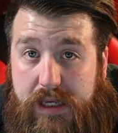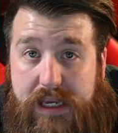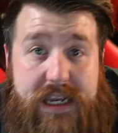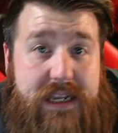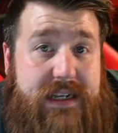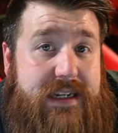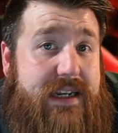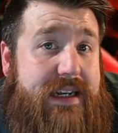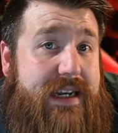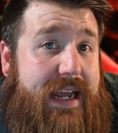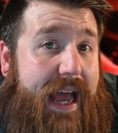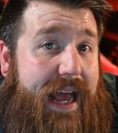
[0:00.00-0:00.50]

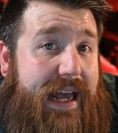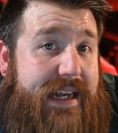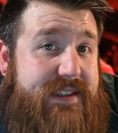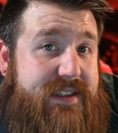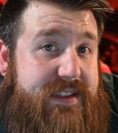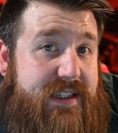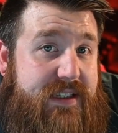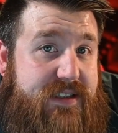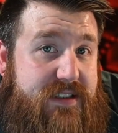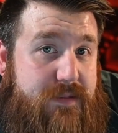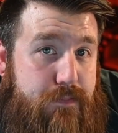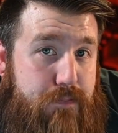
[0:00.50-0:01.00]
He did
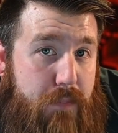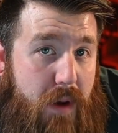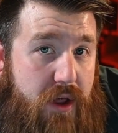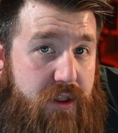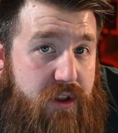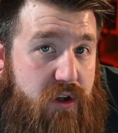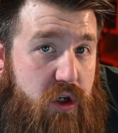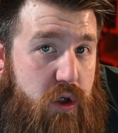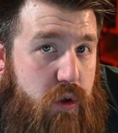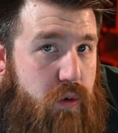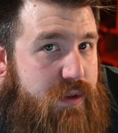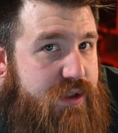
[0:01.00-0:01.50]
ask his
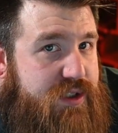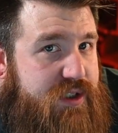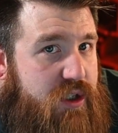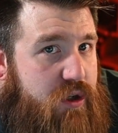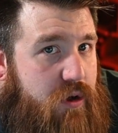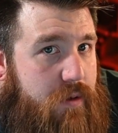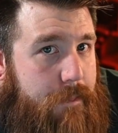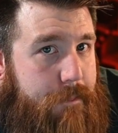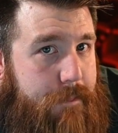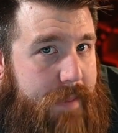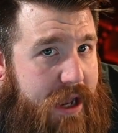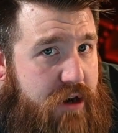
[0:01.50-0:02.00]
mother, who was in
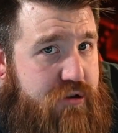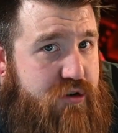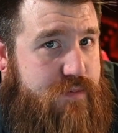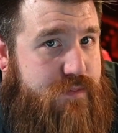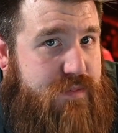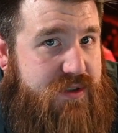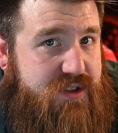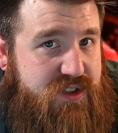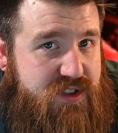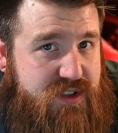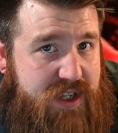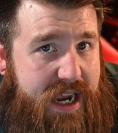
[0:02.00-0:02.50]
her
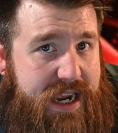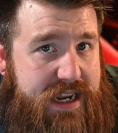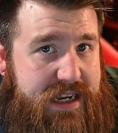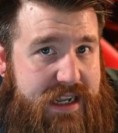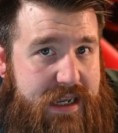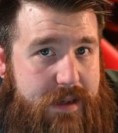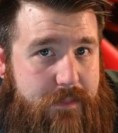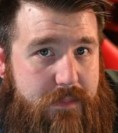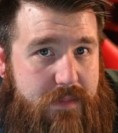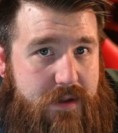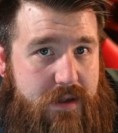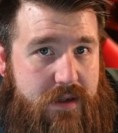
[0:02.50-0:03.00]
bedroom beside
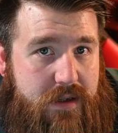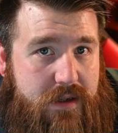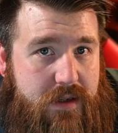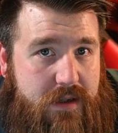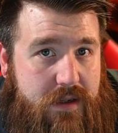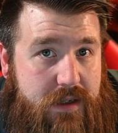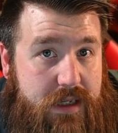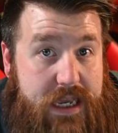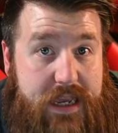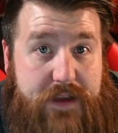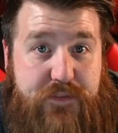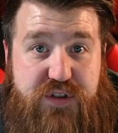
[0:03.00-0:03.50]
him,
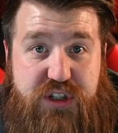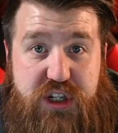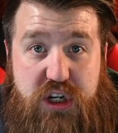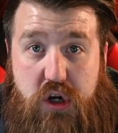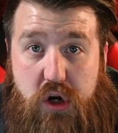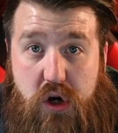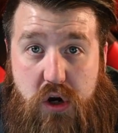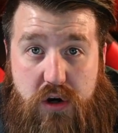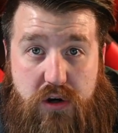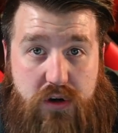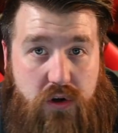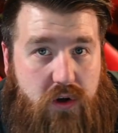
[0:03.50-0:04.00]
if she
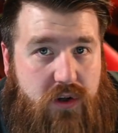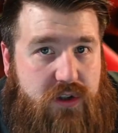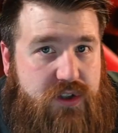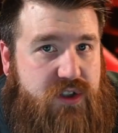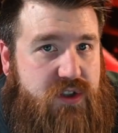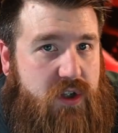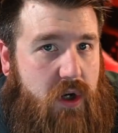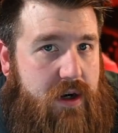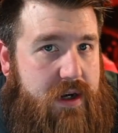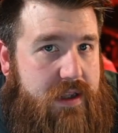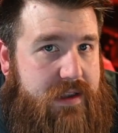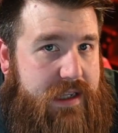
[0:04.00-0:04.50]
heard or
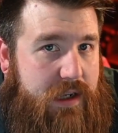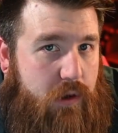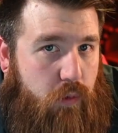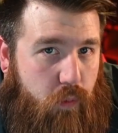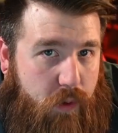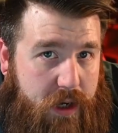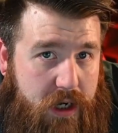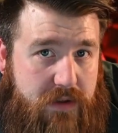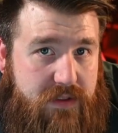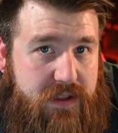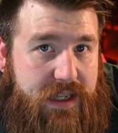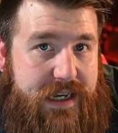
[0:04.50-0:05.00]
saw anything
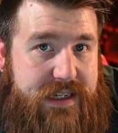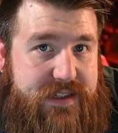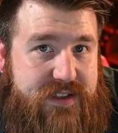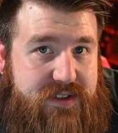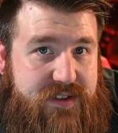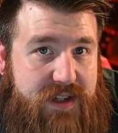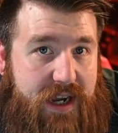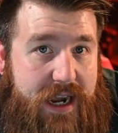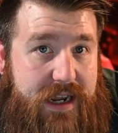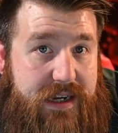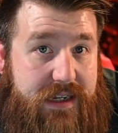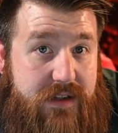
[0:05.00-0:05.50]
weird
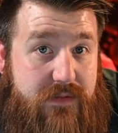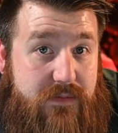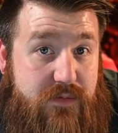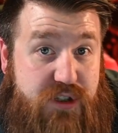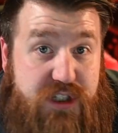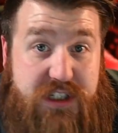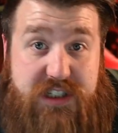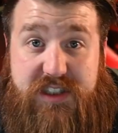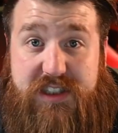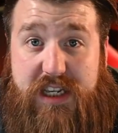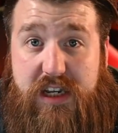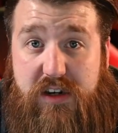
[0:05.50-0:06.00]
last night, and
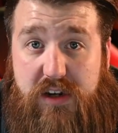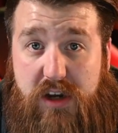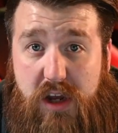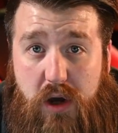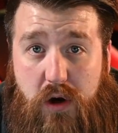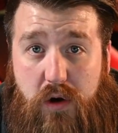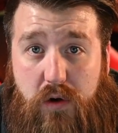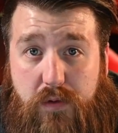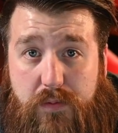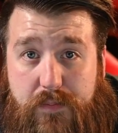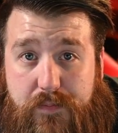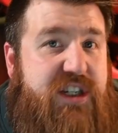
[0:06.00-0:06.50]
she said no.